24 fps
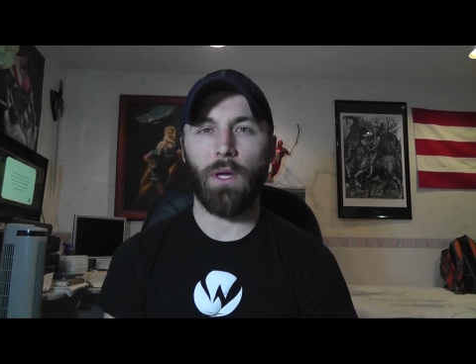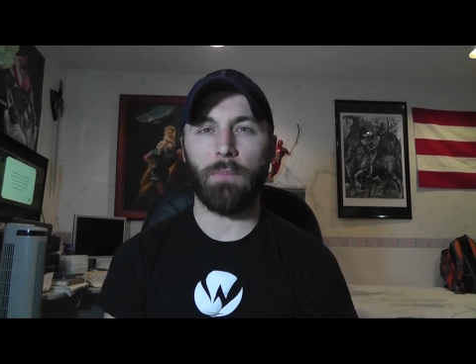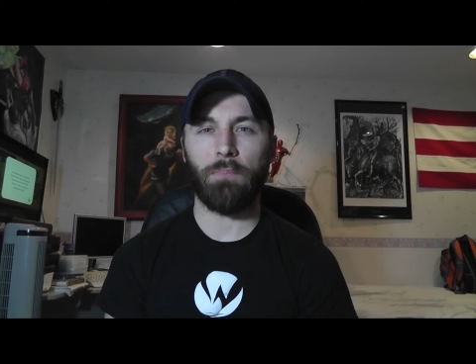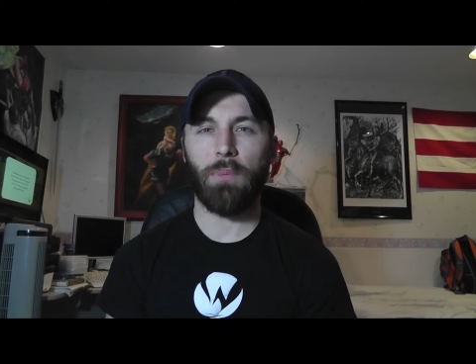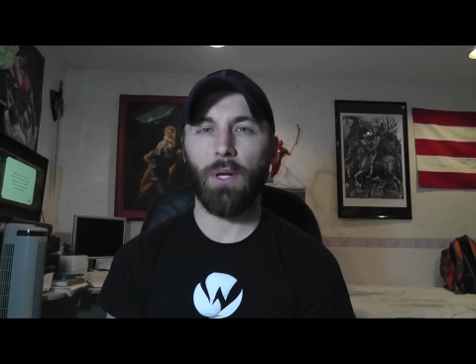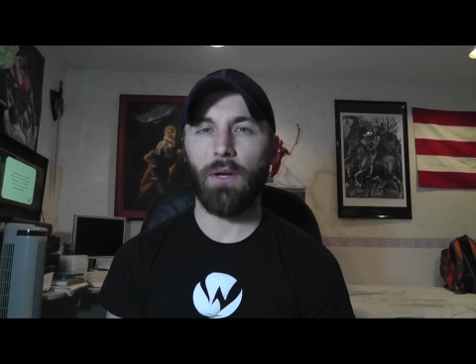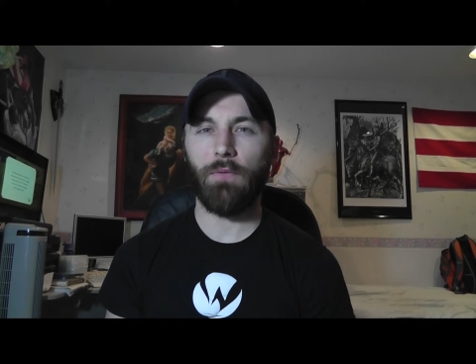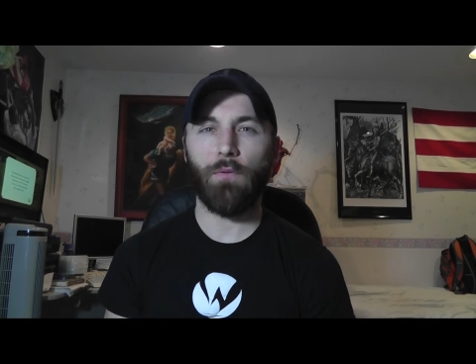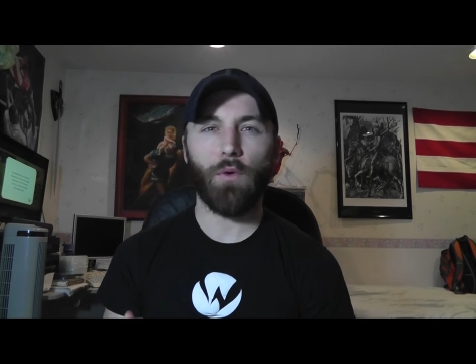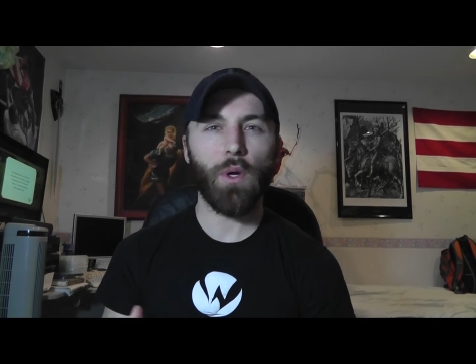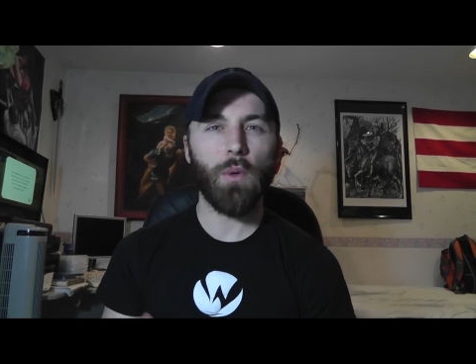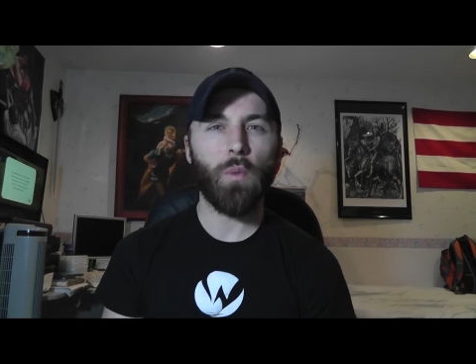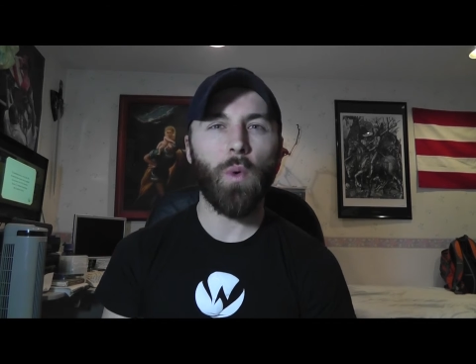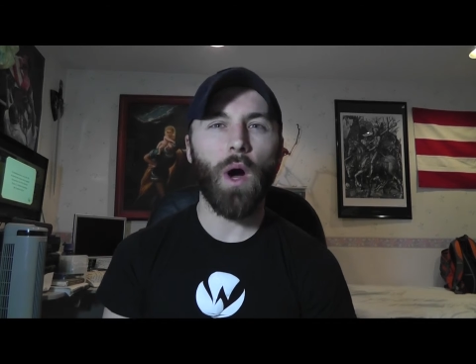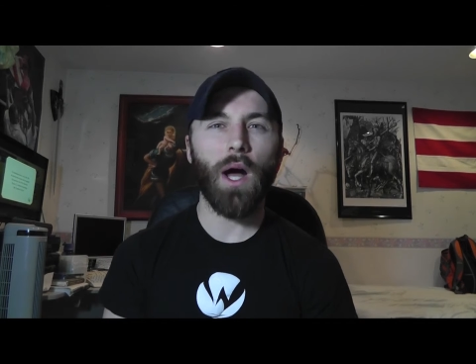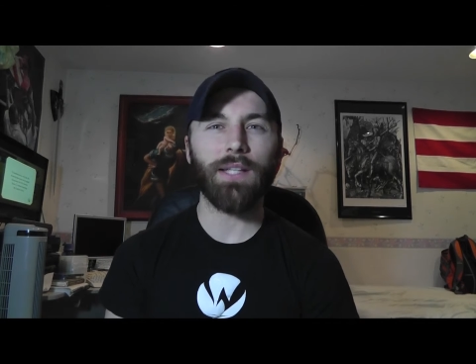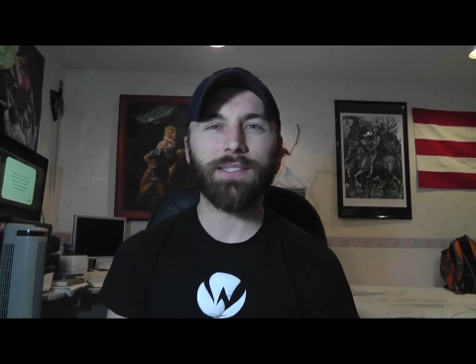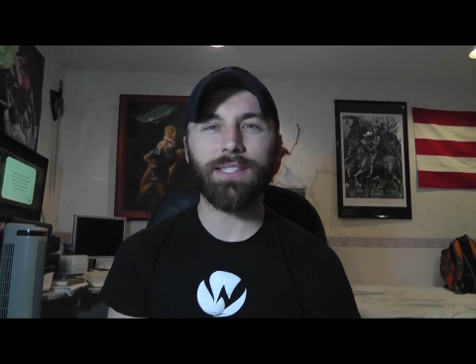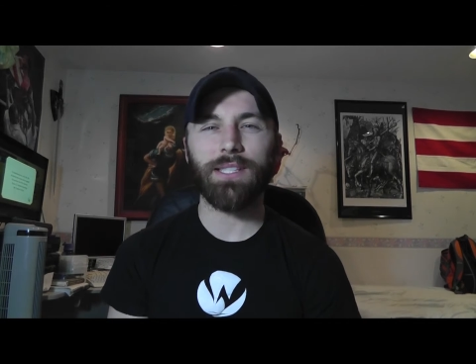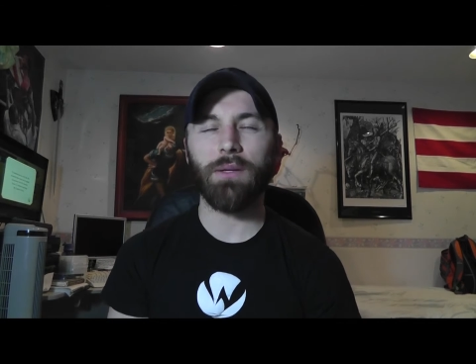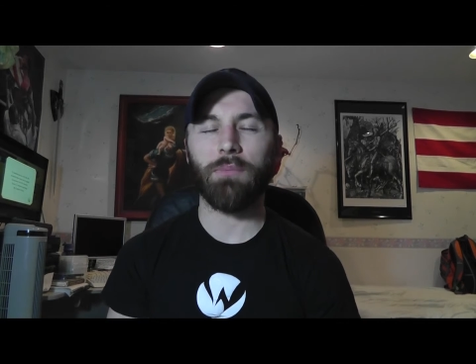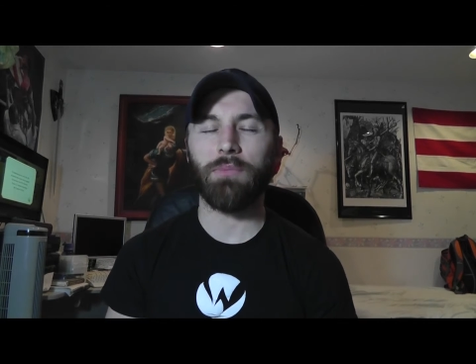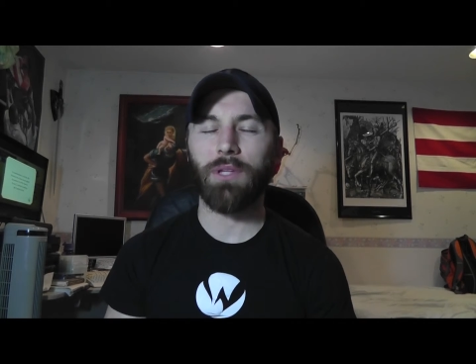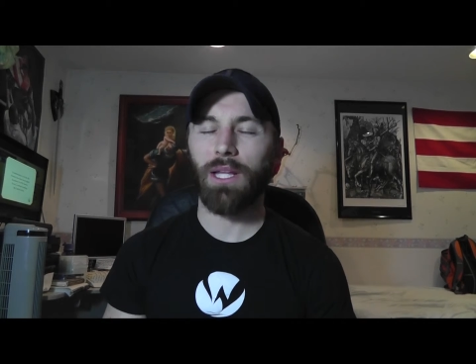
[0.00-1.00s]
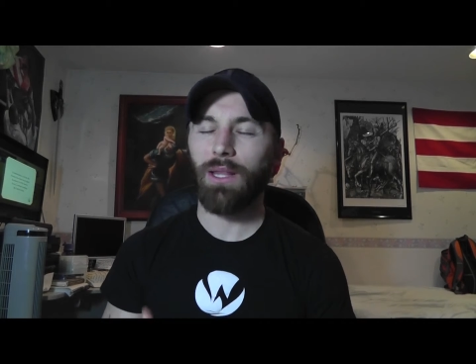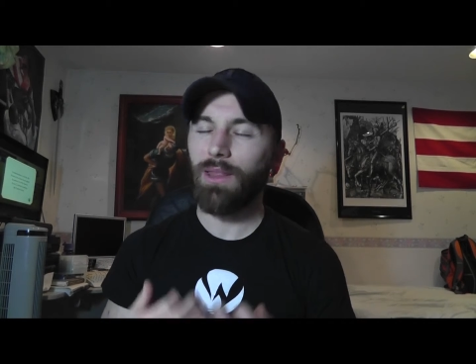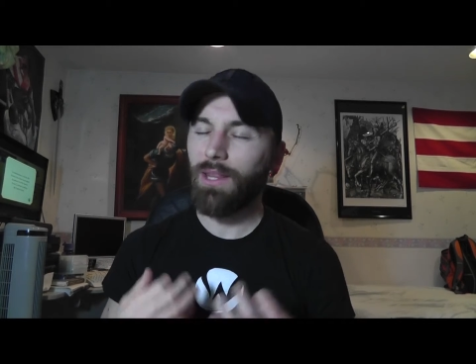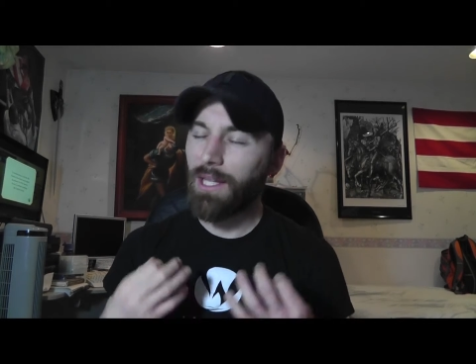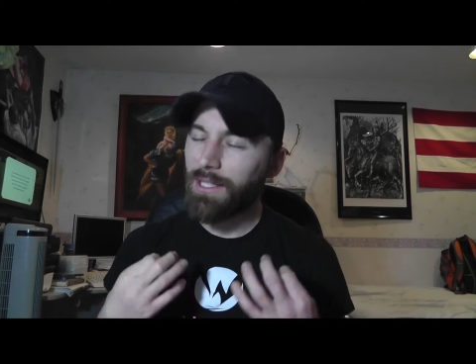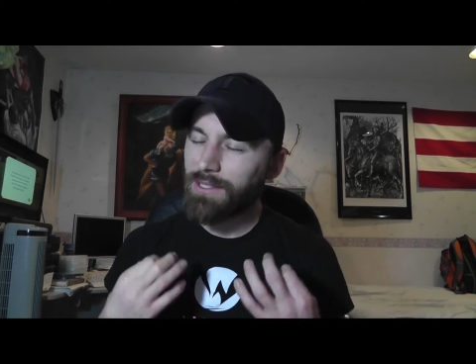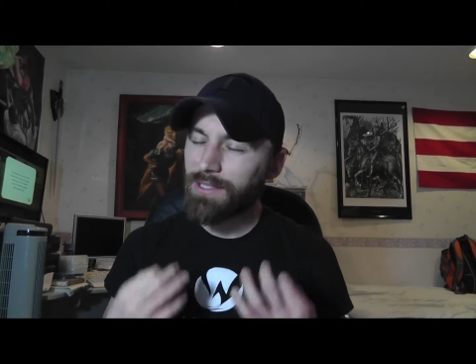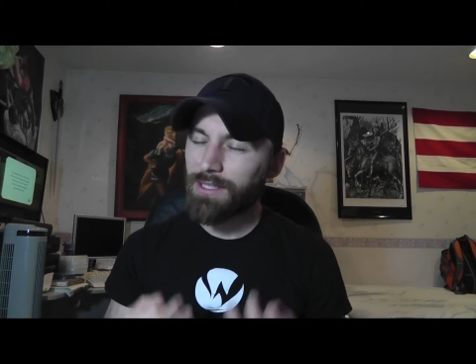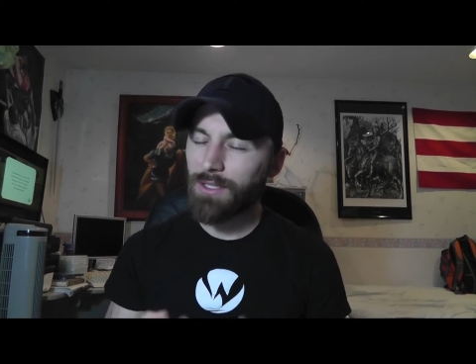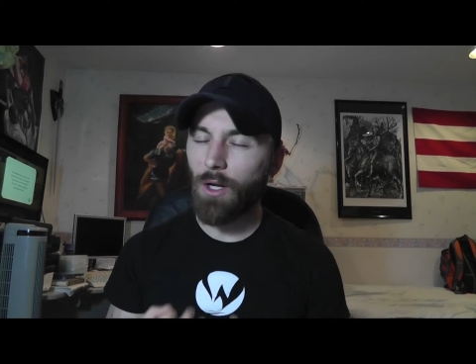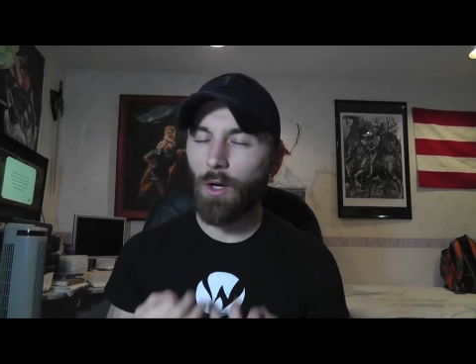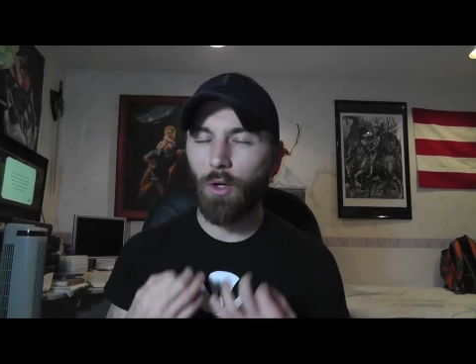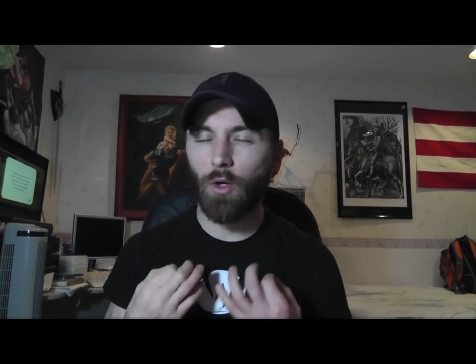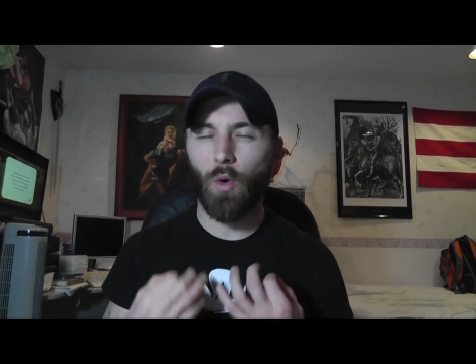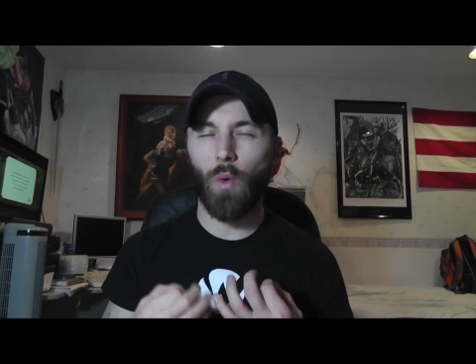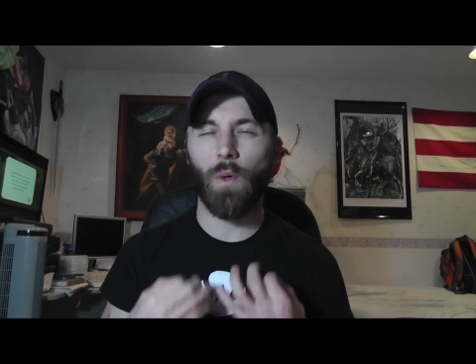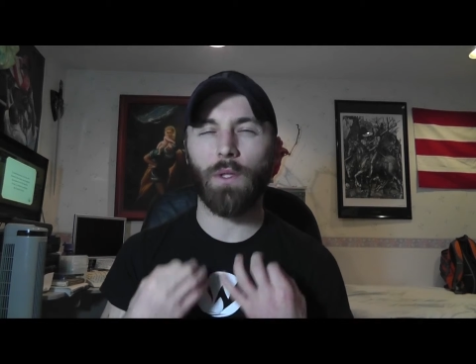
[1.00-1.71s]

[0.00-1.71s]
But if we want something, let's start